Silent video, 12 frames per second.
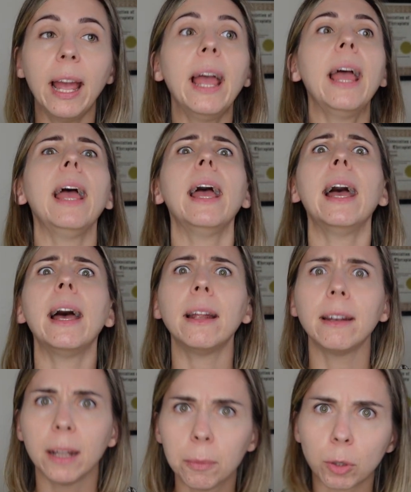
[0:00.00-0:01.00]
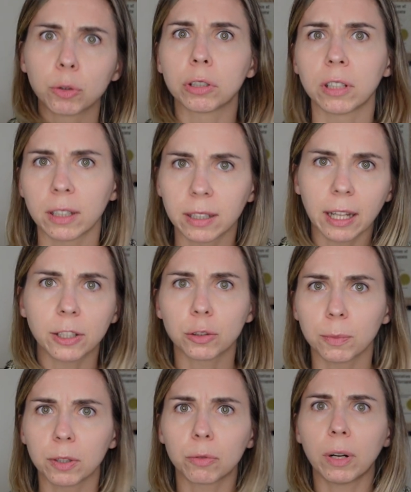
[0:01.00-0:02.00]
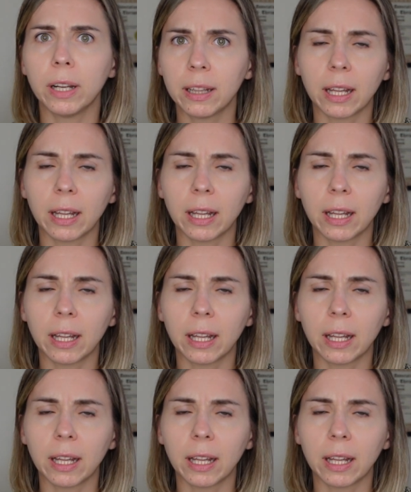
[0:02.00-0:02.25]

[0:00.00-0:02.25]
And emotional attachment, right?